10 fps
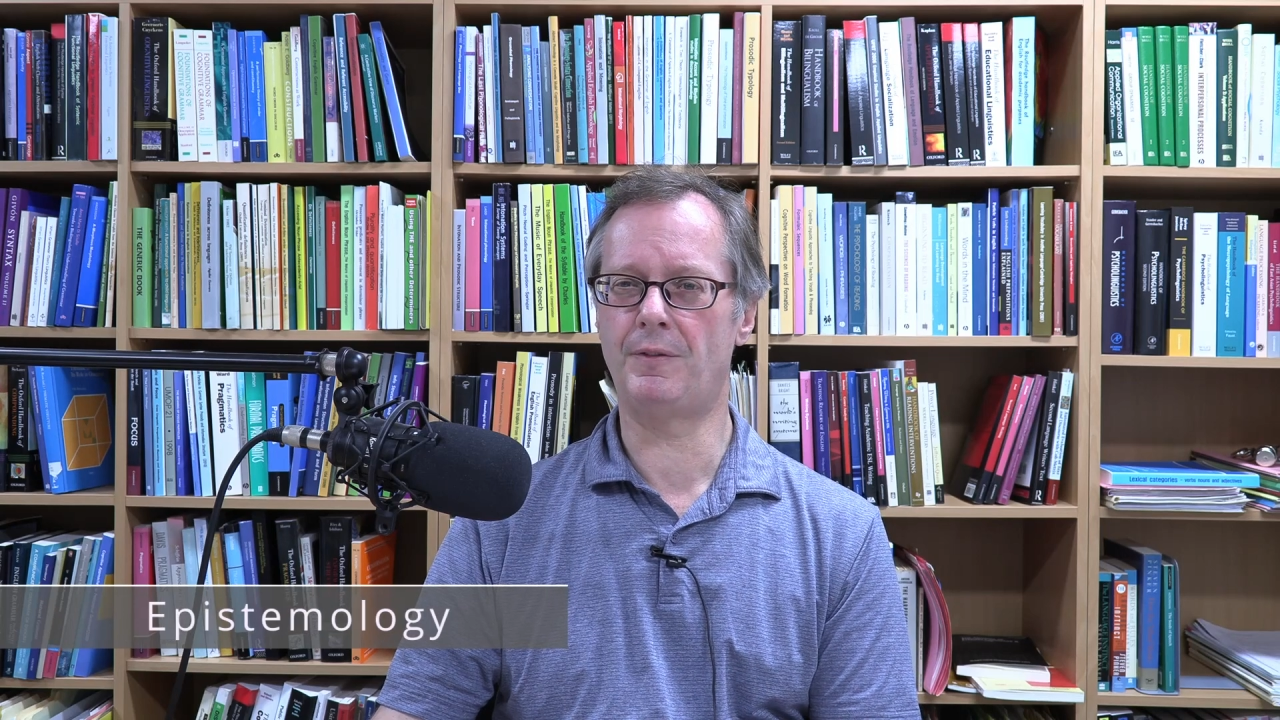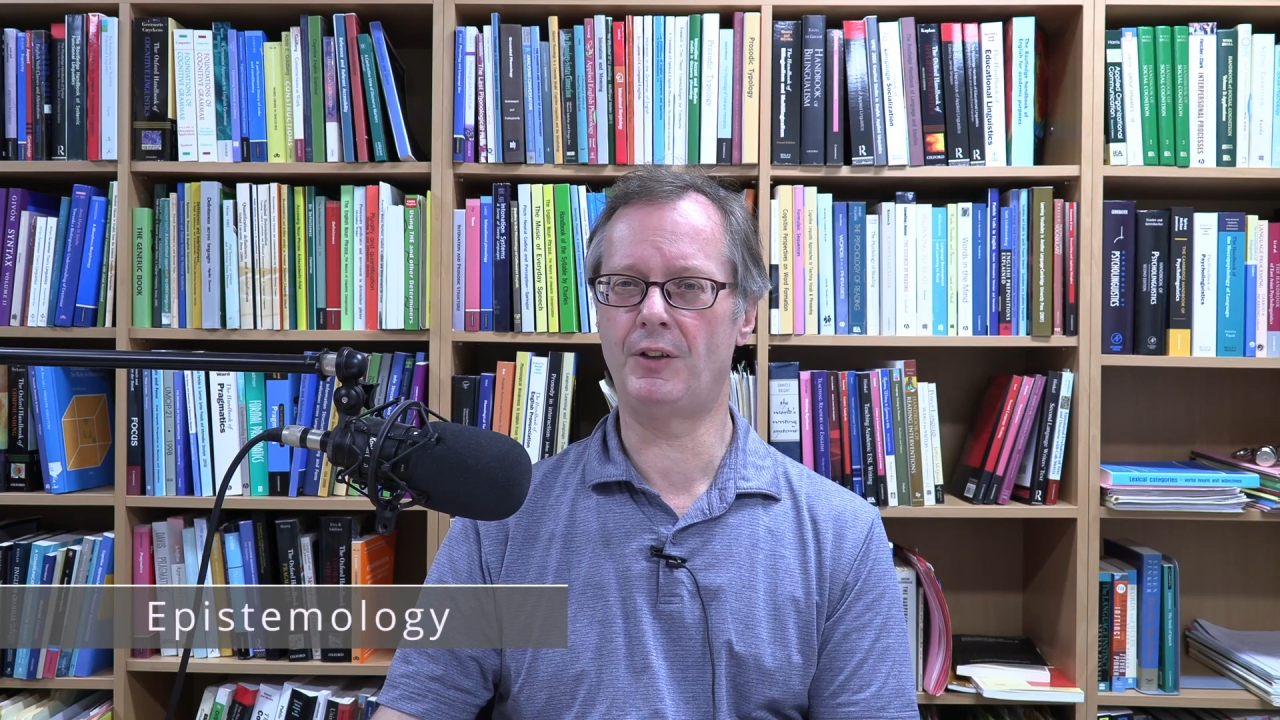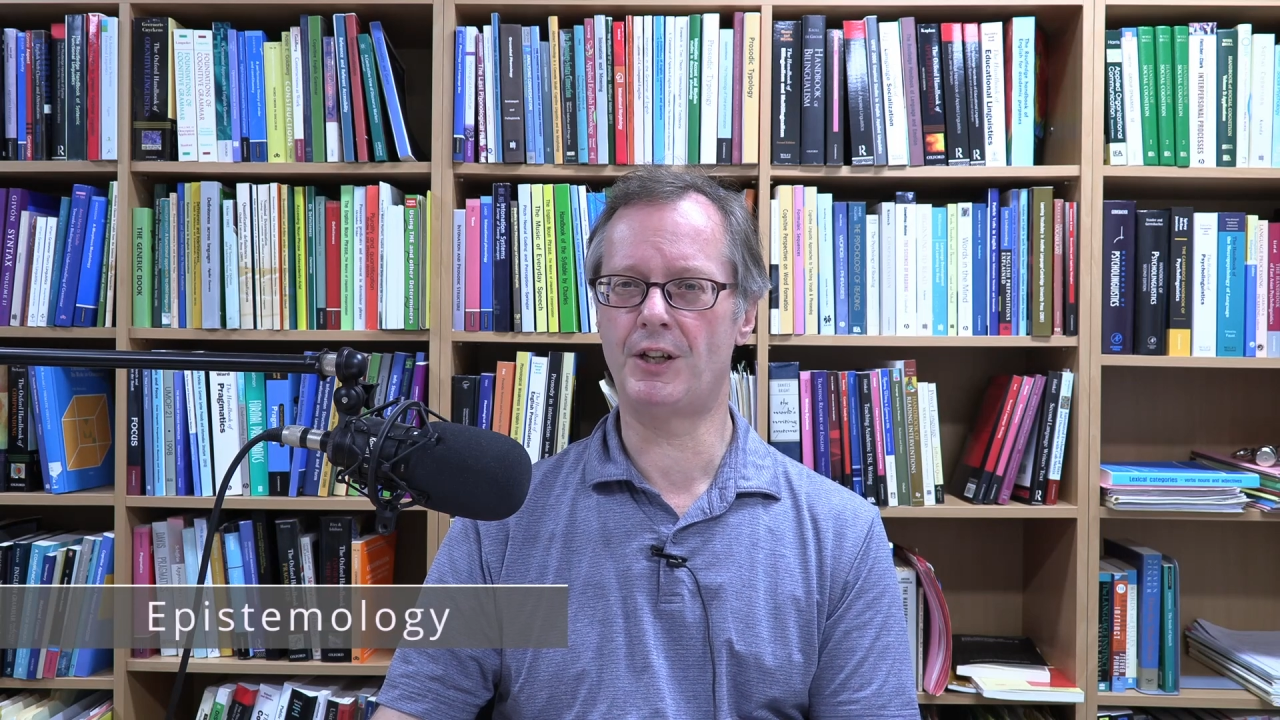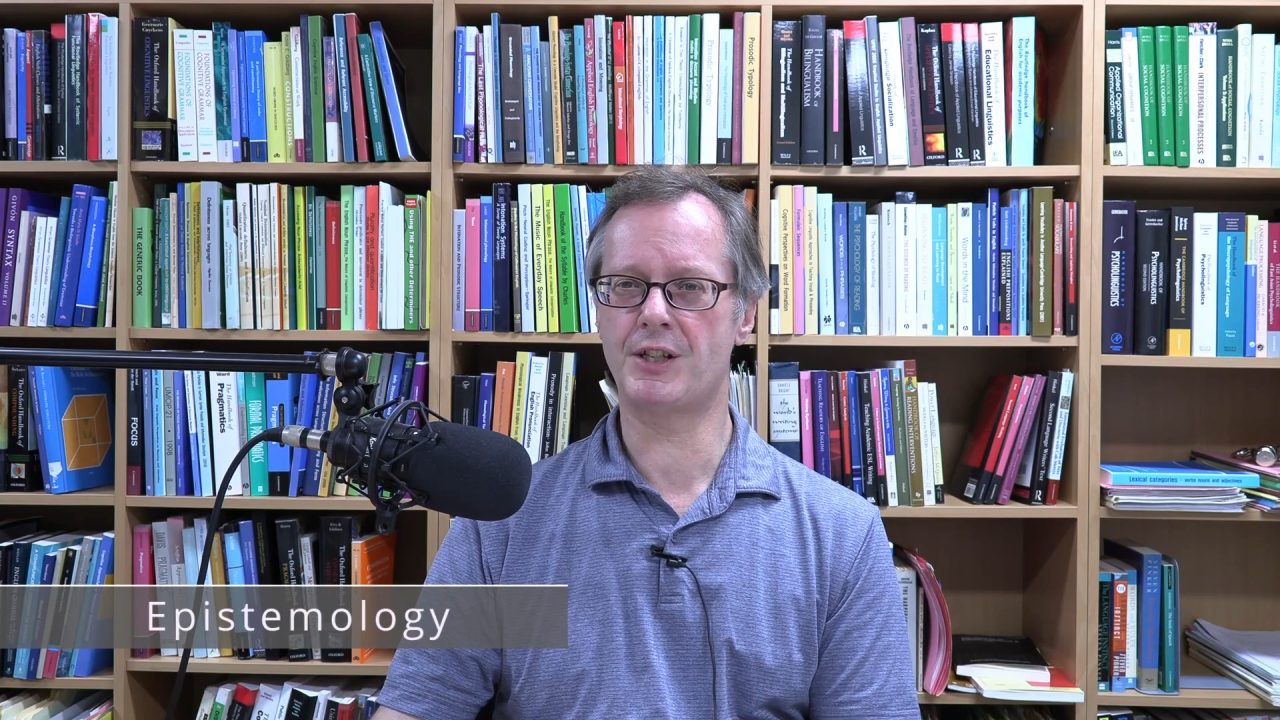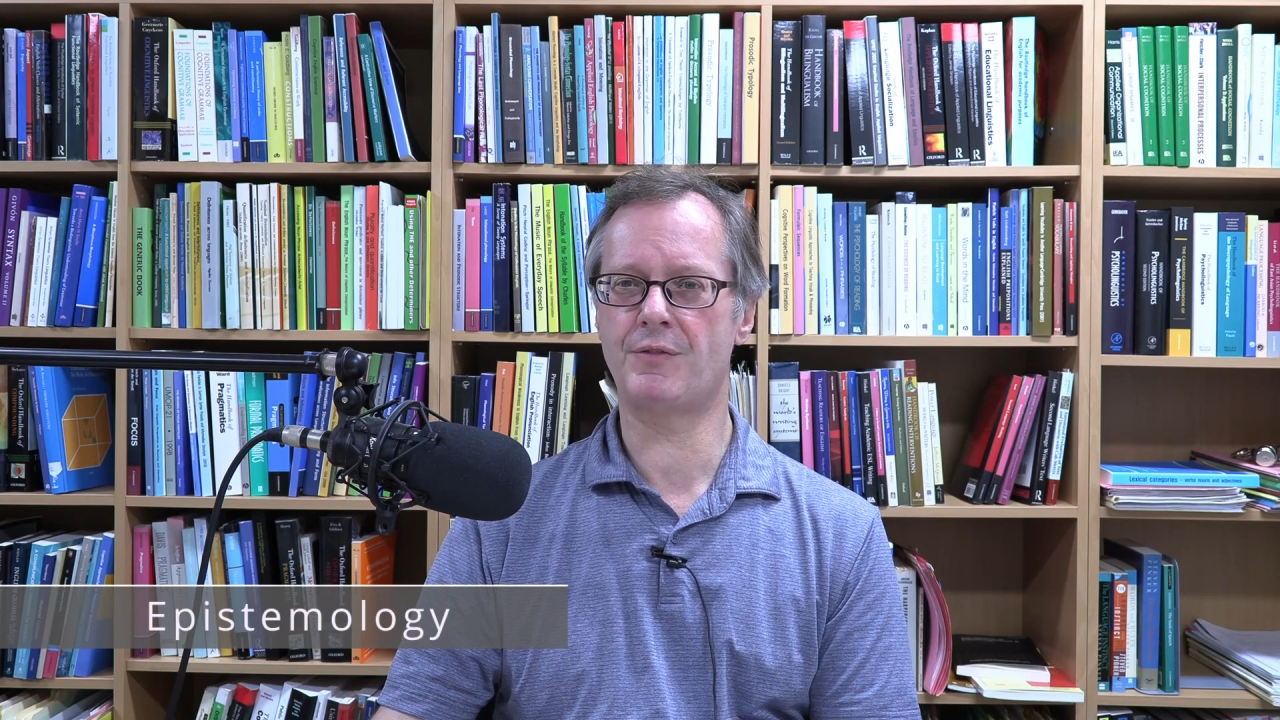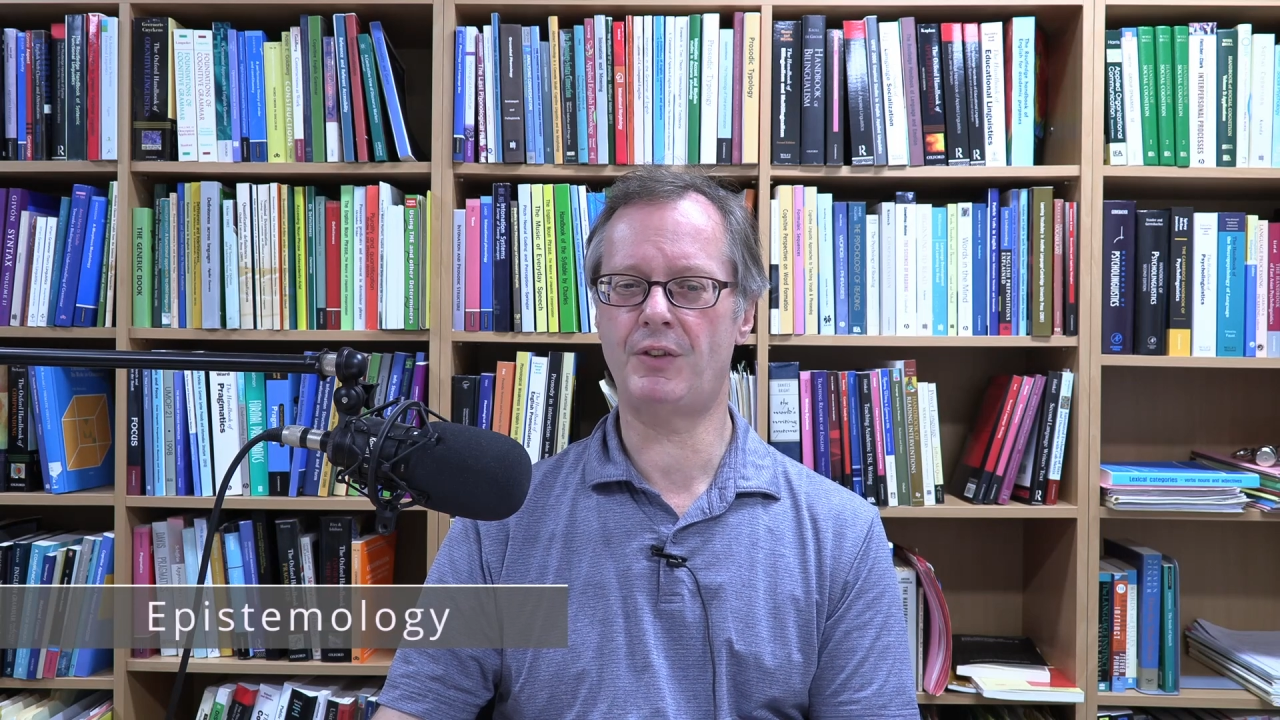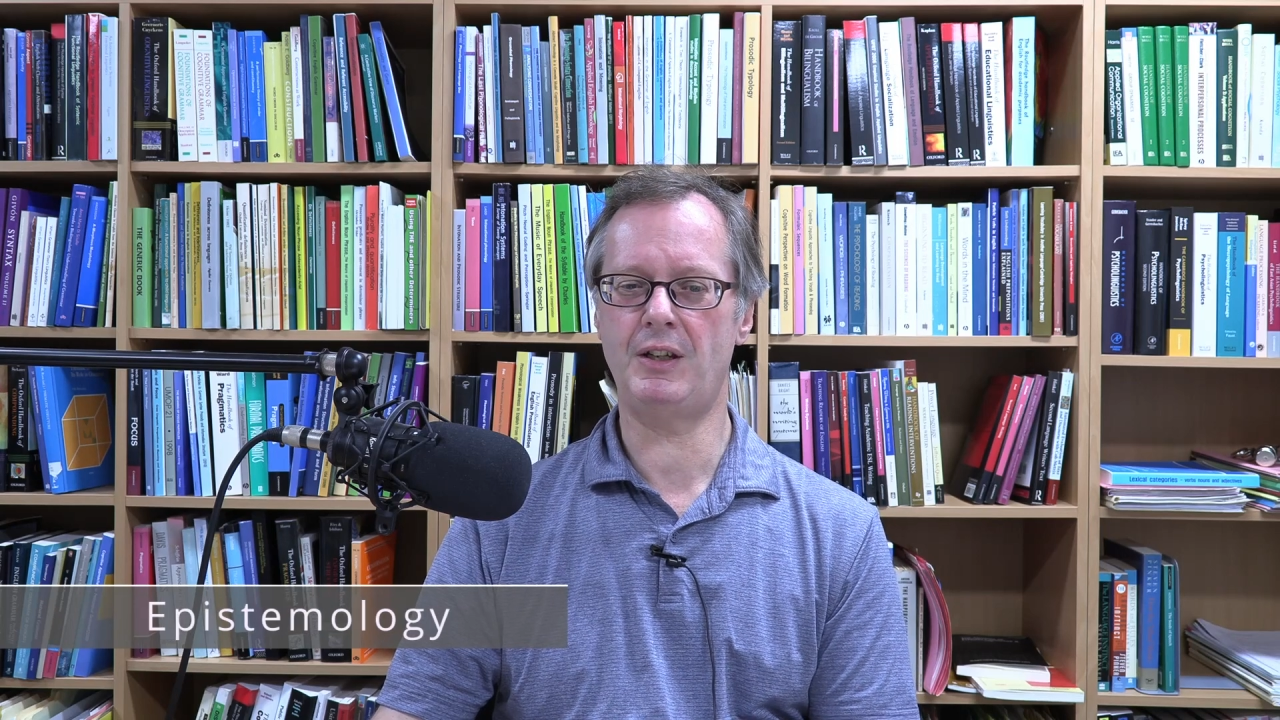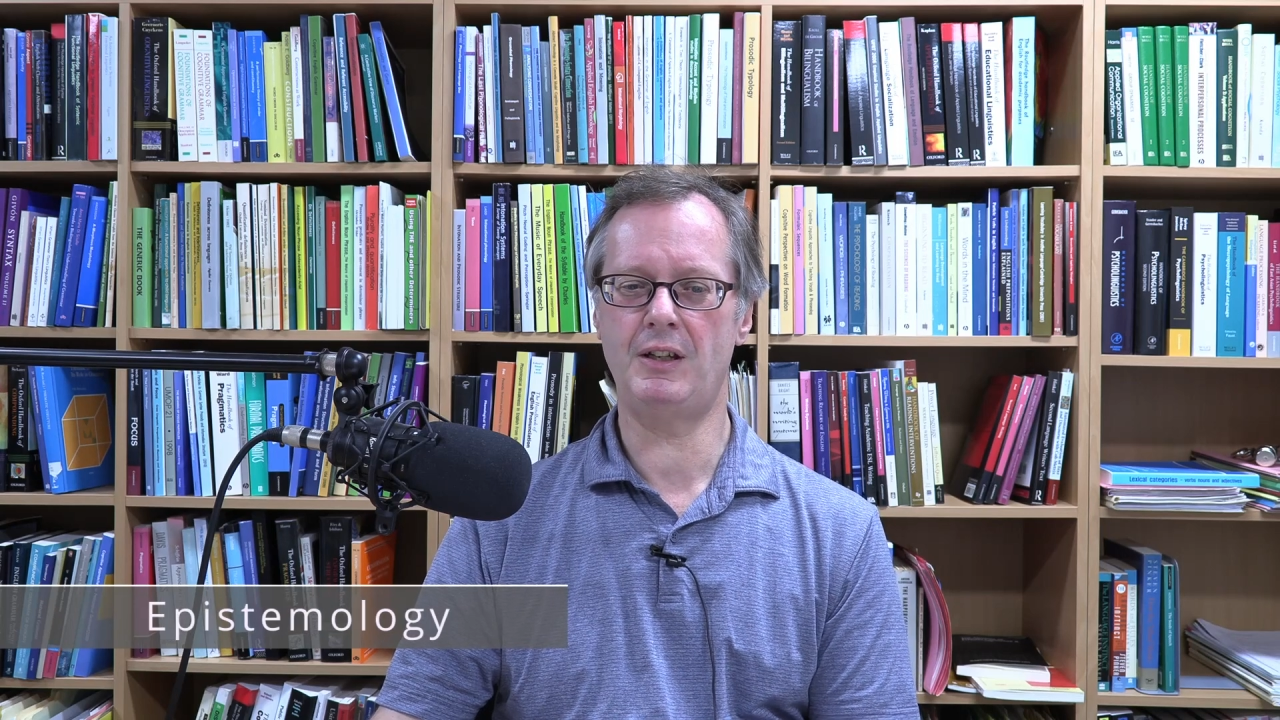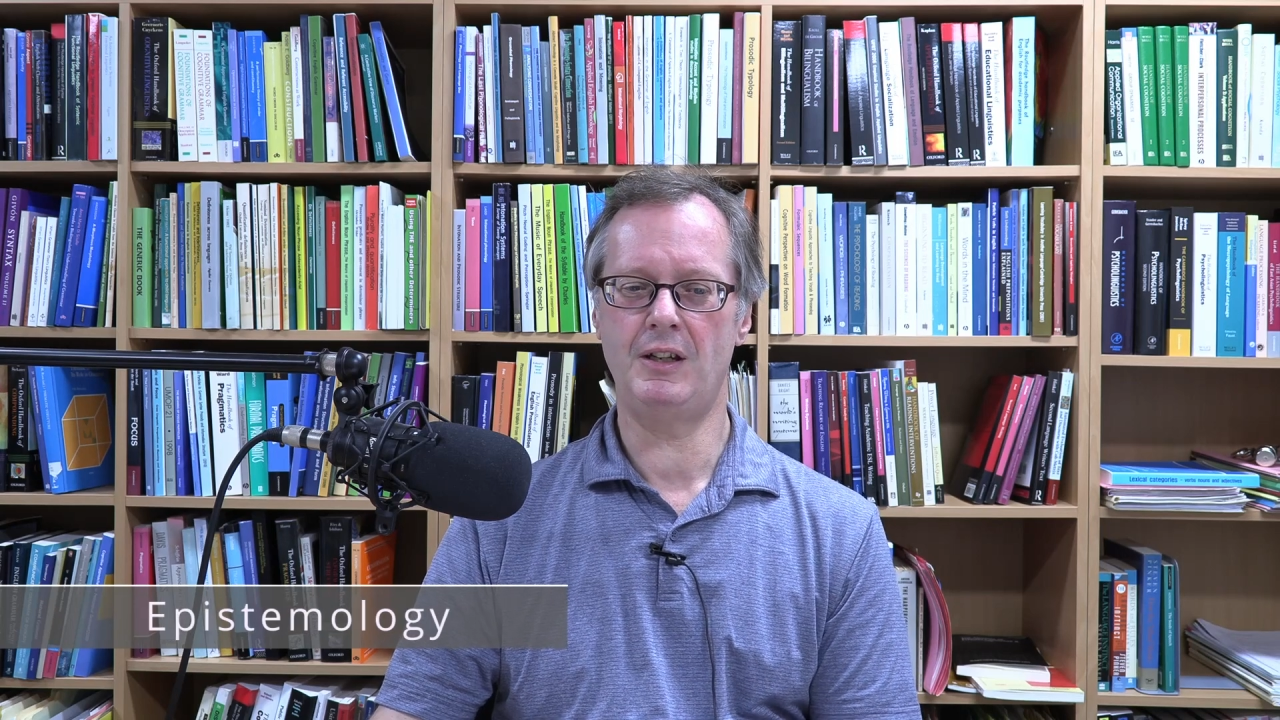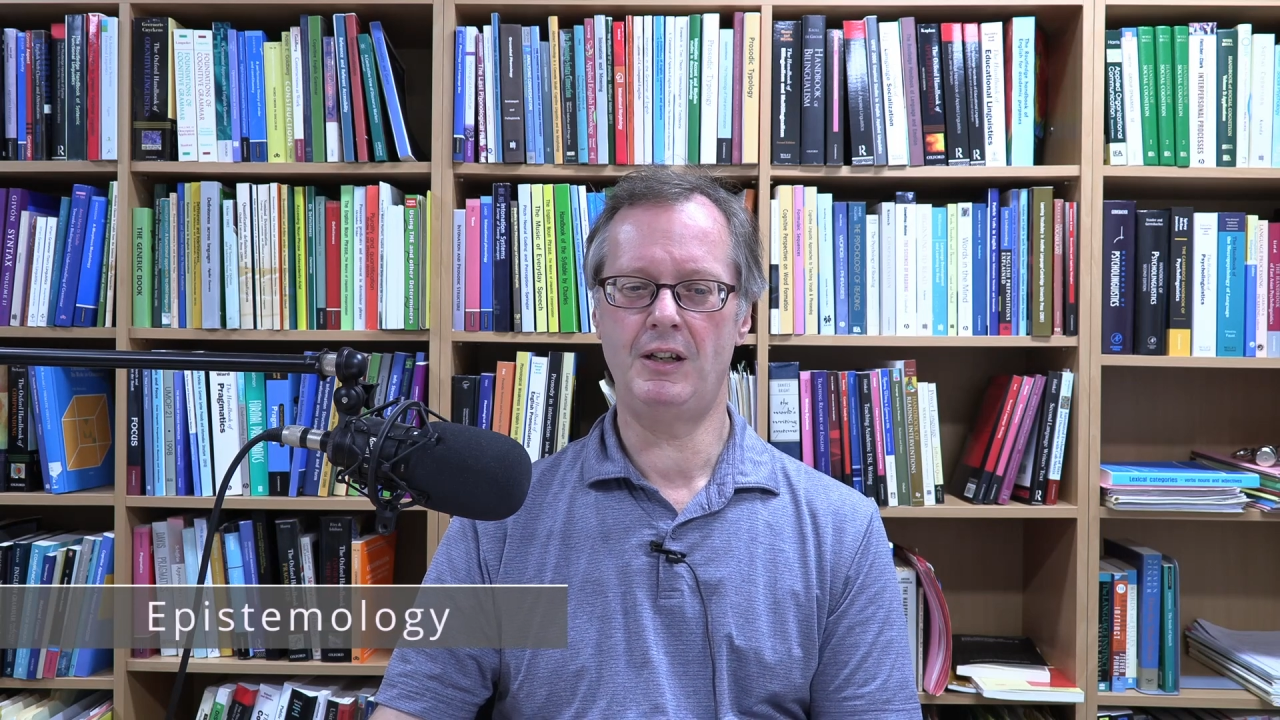philosophy.